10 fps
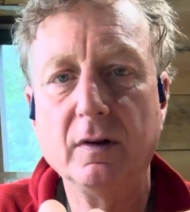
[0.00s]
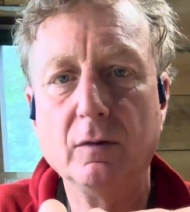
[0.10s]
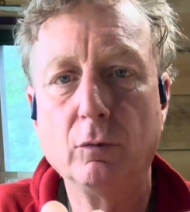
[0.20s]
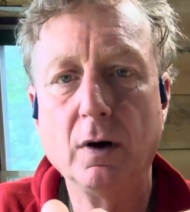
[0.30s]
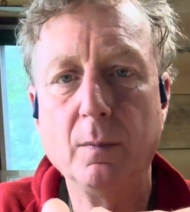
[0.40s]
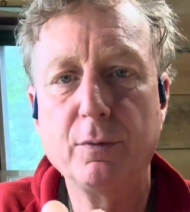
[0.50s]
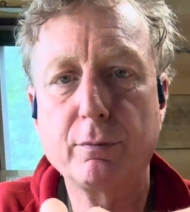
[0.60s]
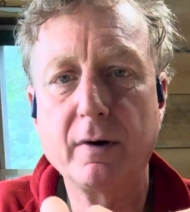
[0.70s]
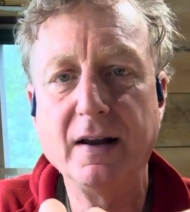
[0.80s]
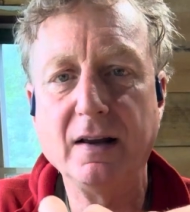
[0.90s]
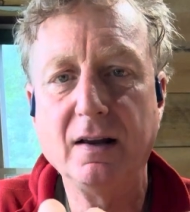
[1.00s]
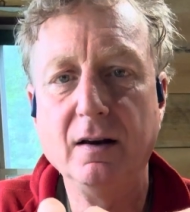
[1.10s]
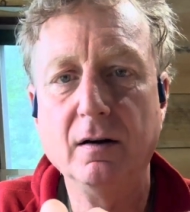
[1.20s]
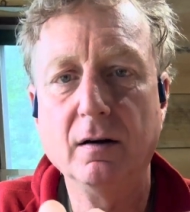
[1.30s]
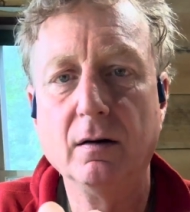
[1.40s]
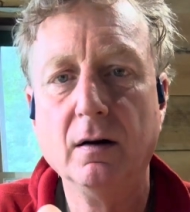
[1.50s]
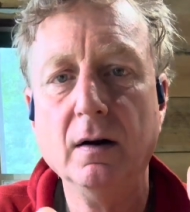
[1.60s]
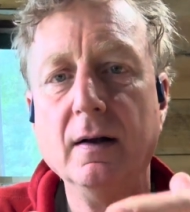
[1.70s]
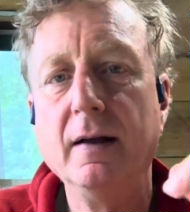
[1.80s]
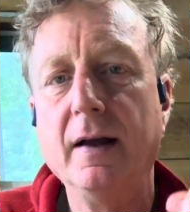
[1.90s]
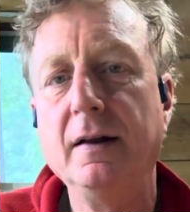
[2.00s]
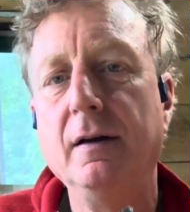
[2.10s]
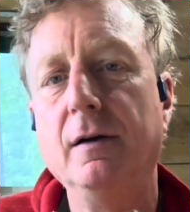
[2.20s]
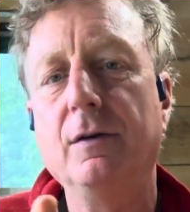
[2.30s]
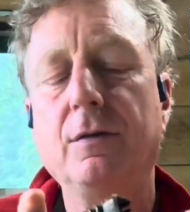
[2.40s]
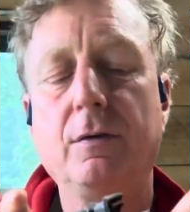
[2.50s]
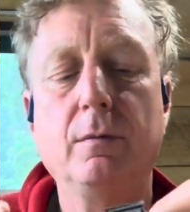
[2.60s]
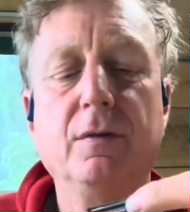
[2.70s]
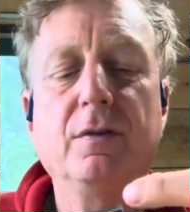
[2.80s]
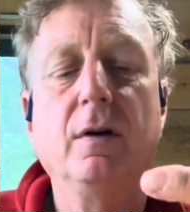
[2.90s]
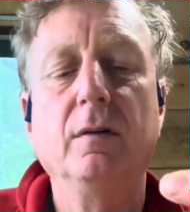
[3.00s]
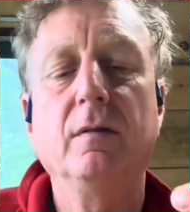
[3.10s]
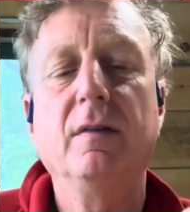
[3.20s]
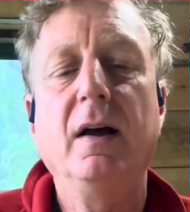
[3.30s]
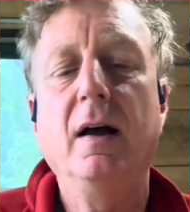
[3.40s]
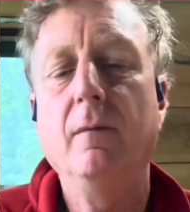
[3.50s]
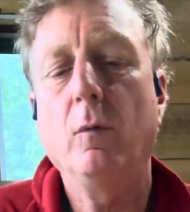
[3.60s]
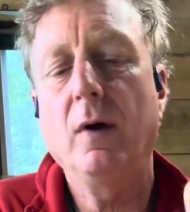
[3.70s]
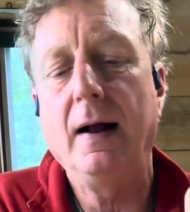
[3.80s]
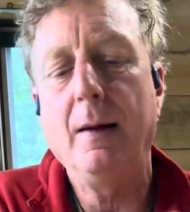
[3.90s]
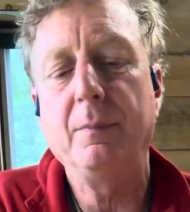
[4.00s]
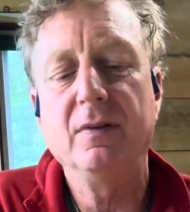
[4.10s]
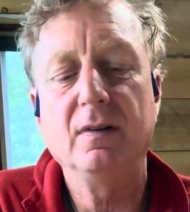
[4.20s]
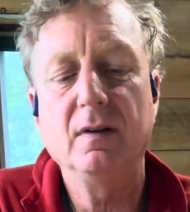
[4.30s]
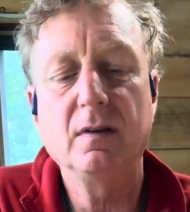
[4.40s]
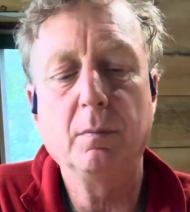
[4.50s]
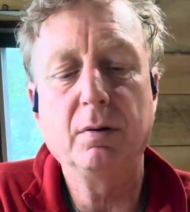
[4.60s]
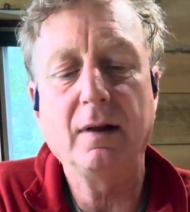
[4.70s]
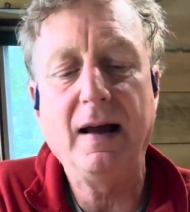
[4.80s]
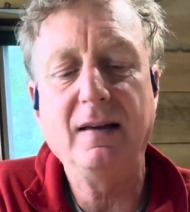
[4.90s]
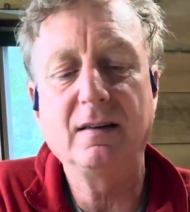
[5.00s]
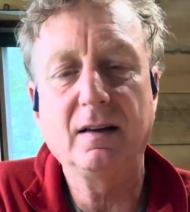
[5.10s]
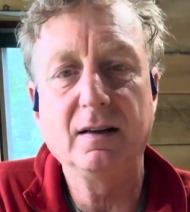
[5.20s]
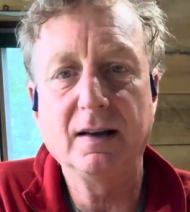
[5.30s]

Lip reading: rubs right here. And here's the result of that. What happens is the plastic in the